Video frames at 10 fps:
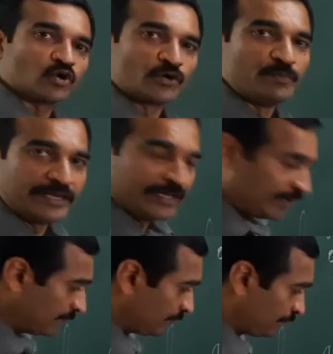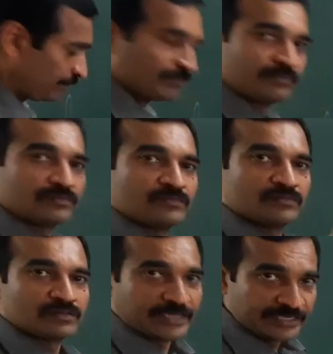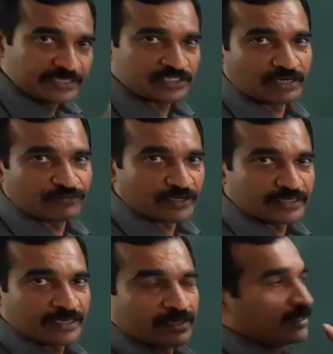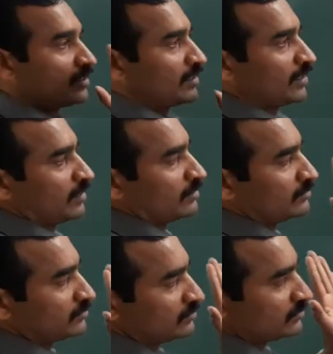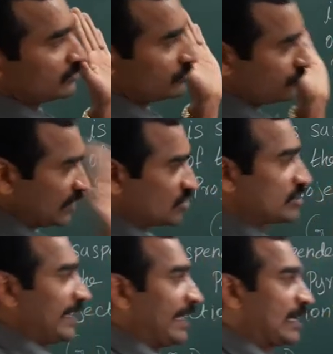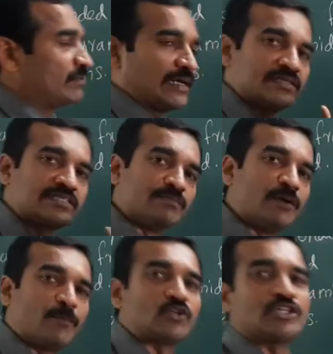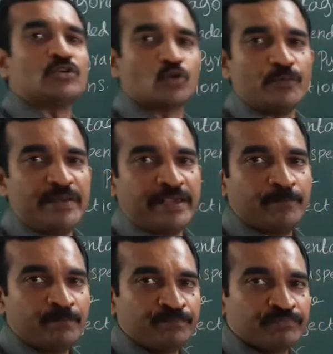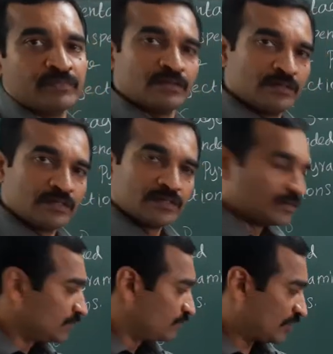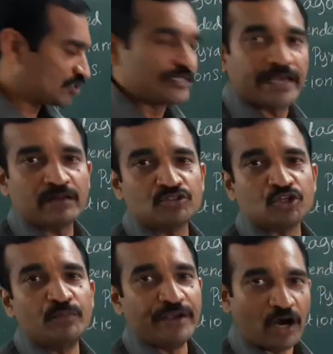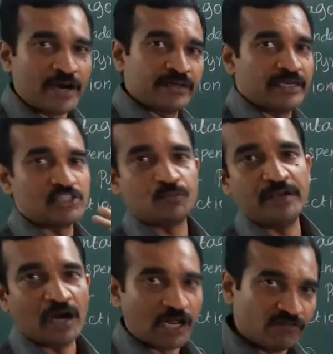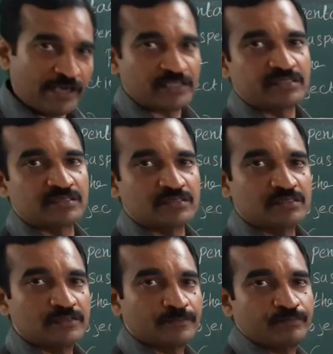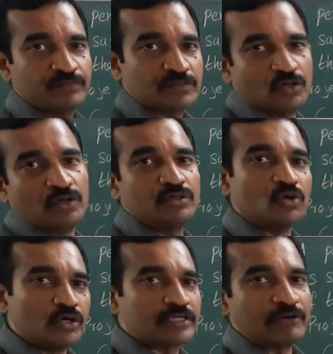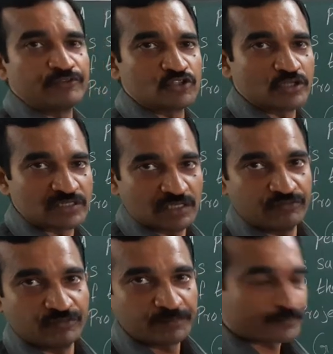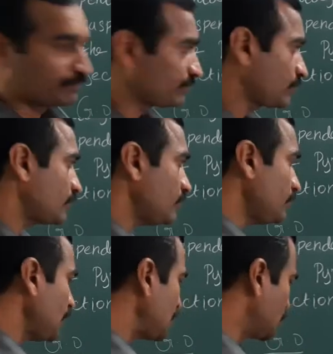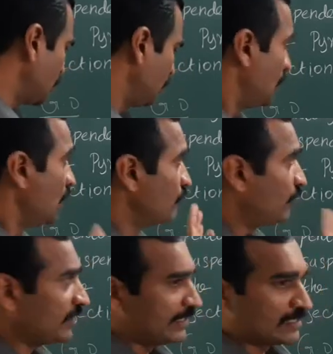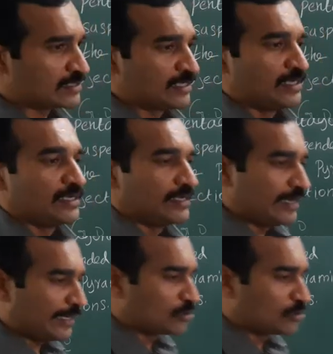could be the initial for the first diagram, that is a simple position could be, first diagram should be on HP always. So, do not confuse yourself. So, for this, in order